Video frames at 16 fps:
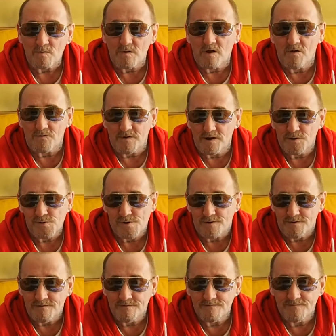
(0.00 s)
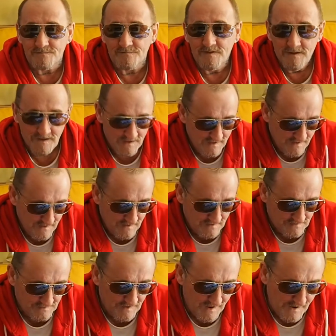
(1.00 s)
condition.
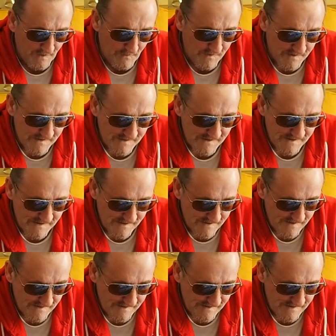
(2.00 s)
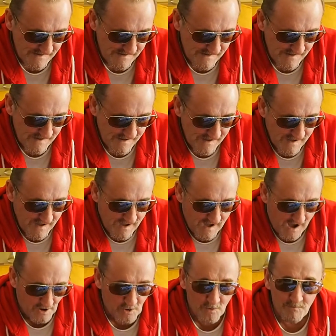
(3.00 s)
Now,
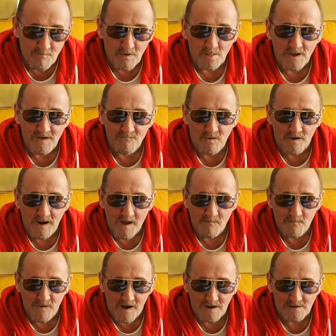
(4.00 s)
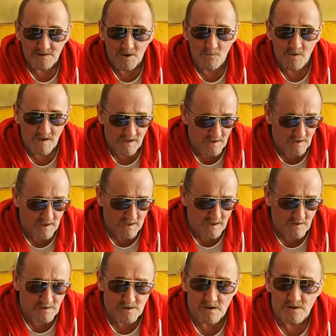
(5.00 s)
I couldn't believe what happened, right? So
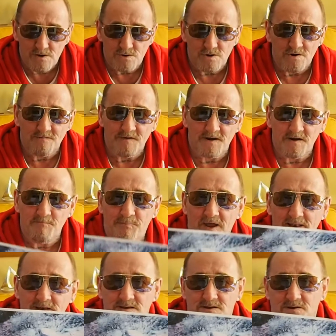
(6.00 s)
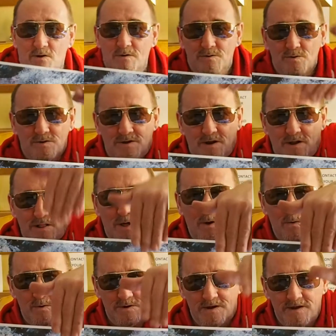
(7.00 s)
you should have had a penstock just to
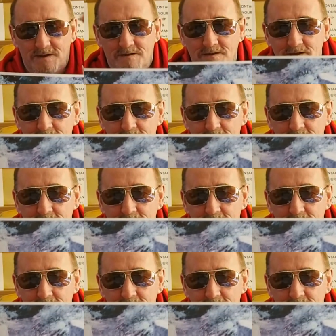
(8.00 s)
close it,